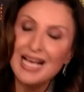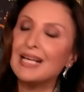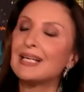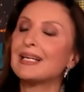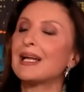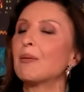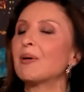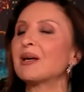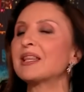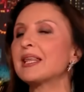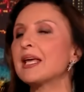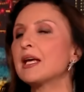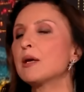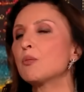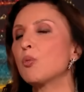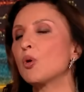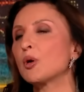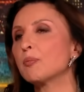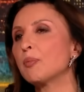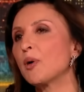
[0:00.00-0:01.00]
Now, I think
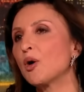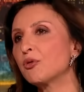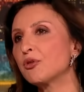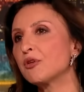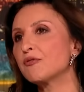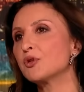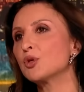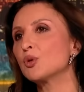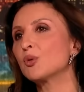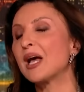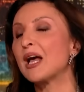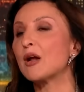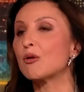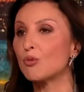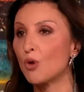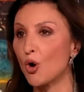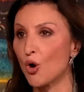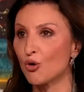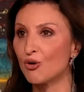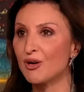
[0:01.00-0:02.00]
what both of you get
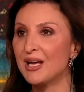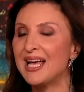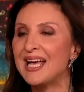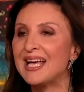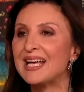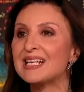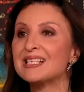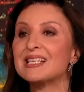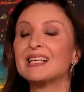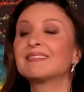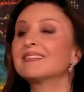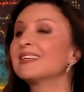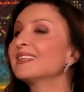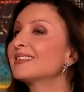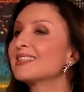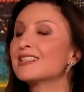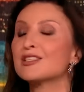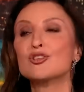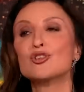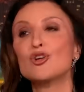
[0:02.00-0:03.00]
wrong is that
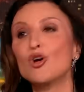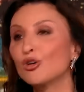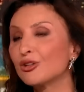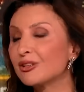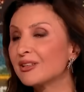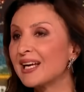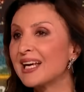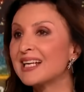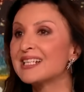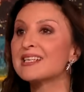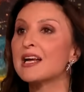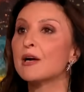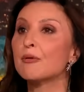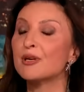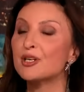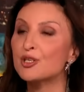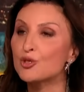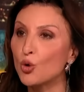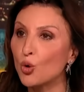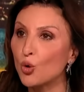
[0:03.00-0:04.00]
this is not a
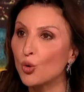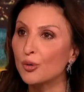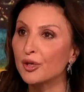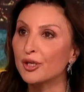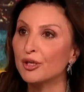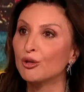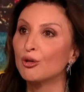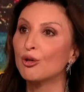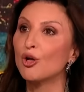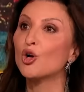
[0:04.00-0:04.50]
territorial